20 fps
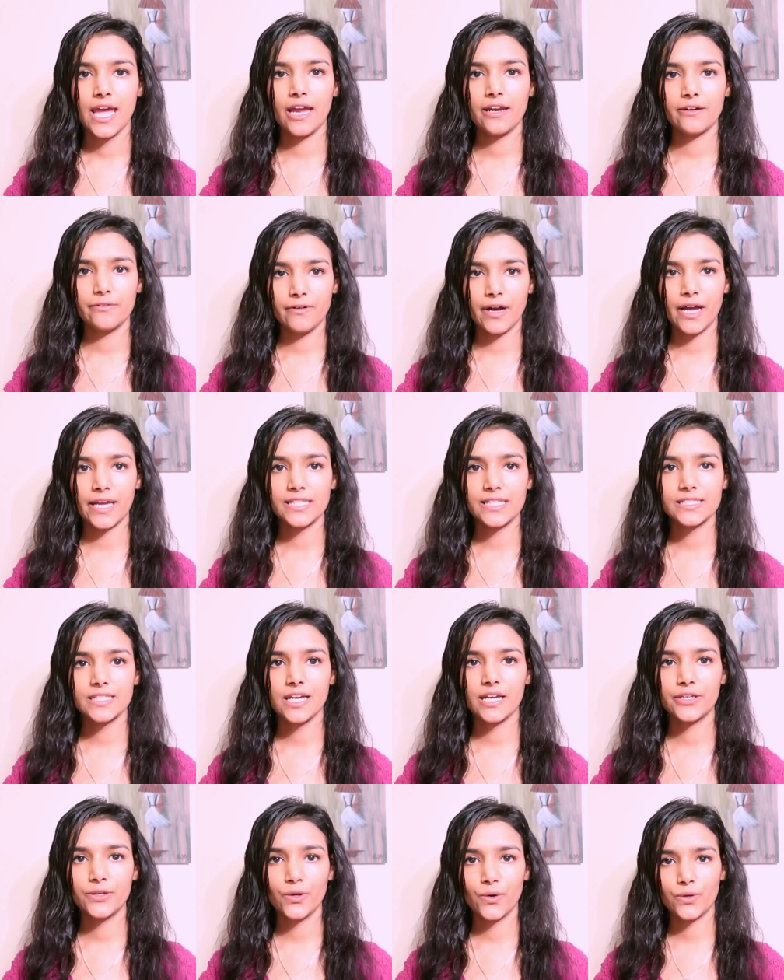advice
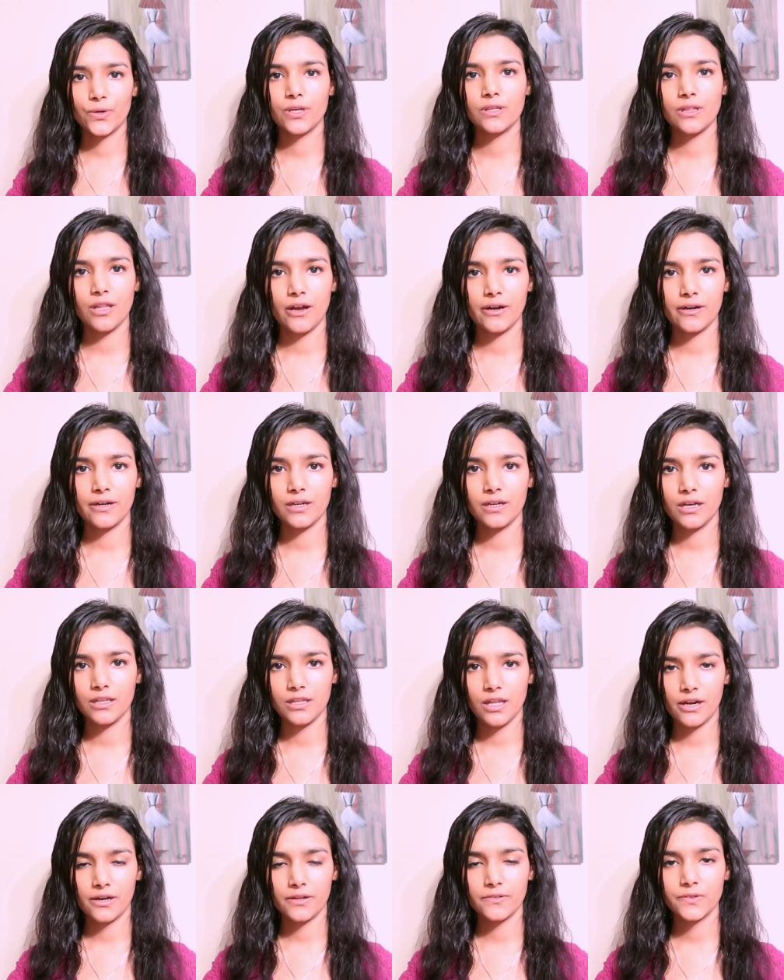I know a lot a
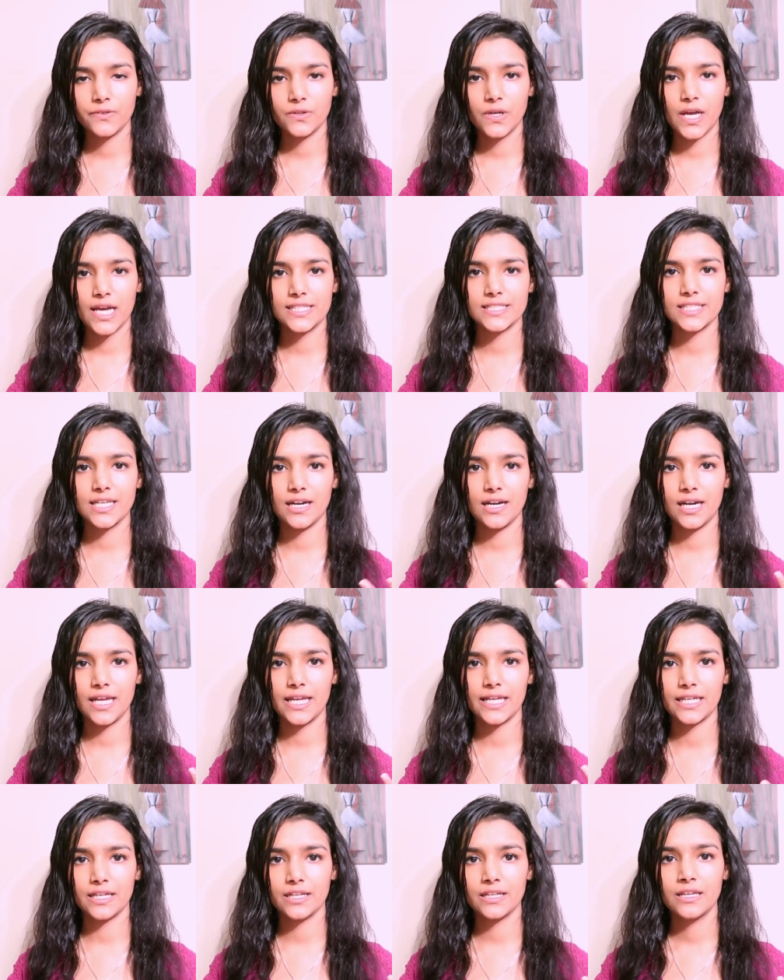lot of you guys are
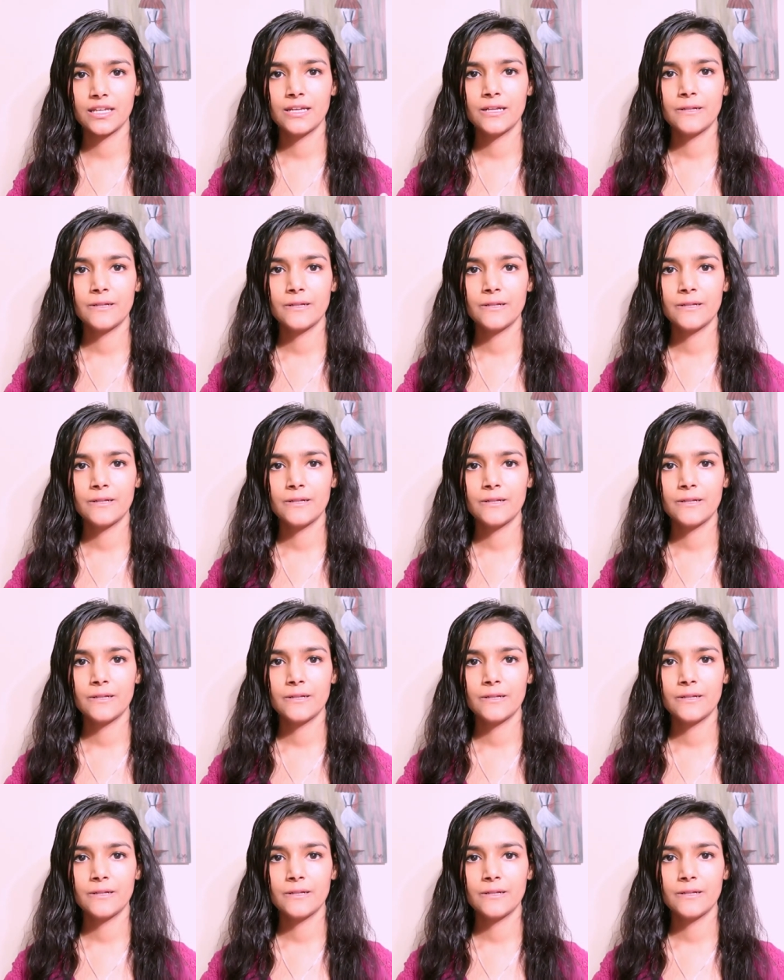like